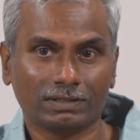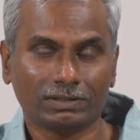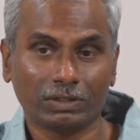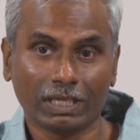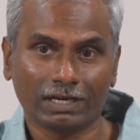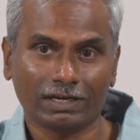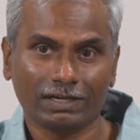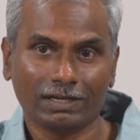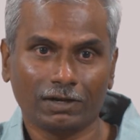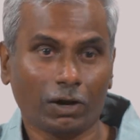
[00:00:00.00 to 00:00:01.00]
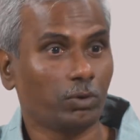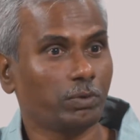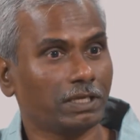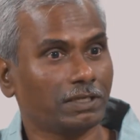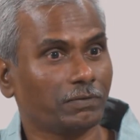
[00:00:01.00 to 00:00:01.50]
there. How do
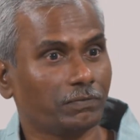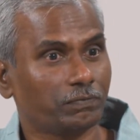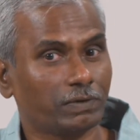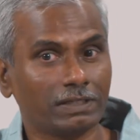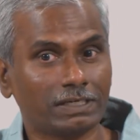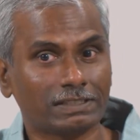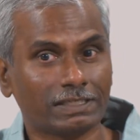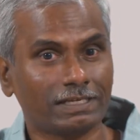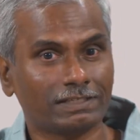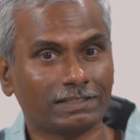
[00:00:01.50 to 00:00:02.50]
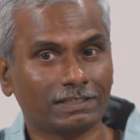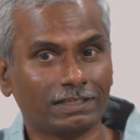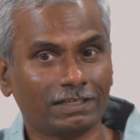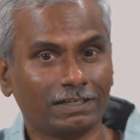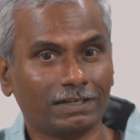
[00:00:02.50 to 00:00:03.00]
I feel that sense?
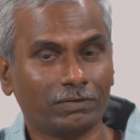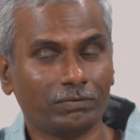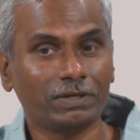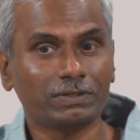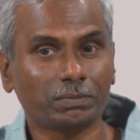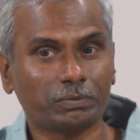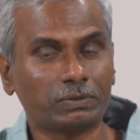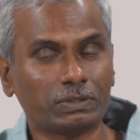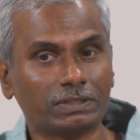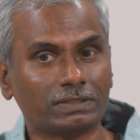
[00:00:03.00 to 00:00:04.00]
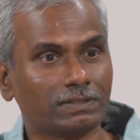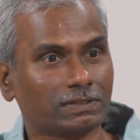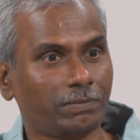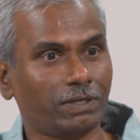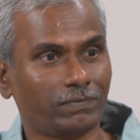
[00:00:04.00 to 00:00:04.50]
Where is the position sense
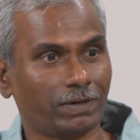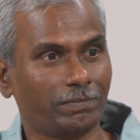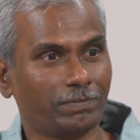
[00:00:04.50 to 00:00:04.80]
coming from?